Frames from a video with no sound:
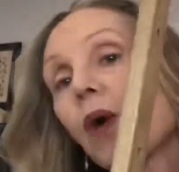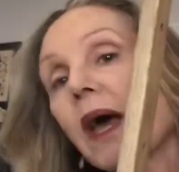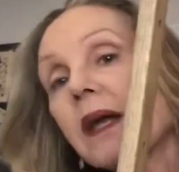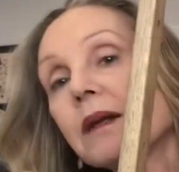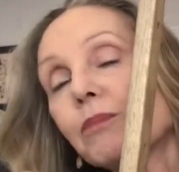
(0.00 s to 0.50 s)

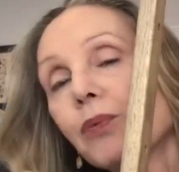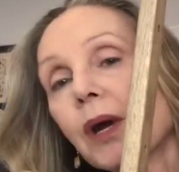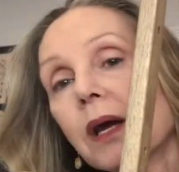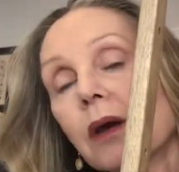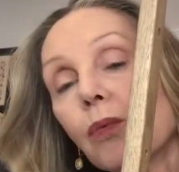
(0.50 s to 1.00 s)
red
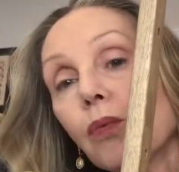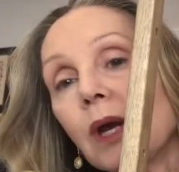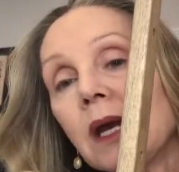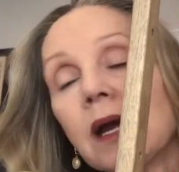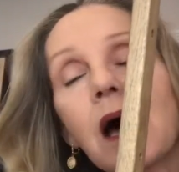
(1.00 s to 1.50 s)
brick
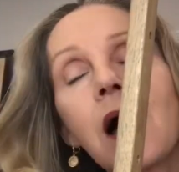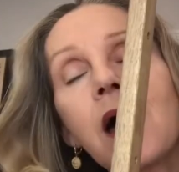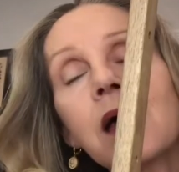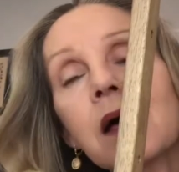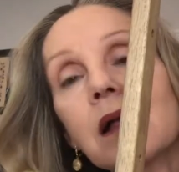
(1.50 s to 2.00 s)
read. I